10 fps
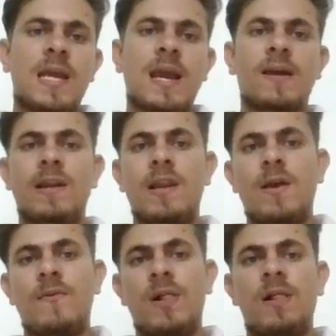Zachary
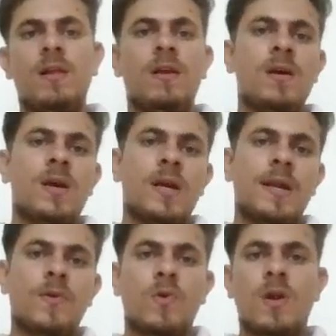Levi,
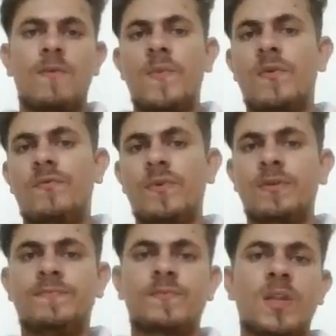and Donna
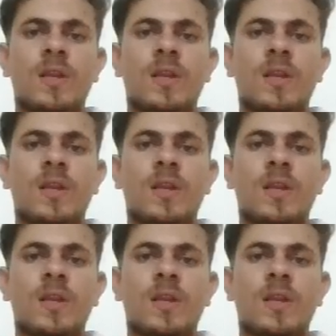Murphy.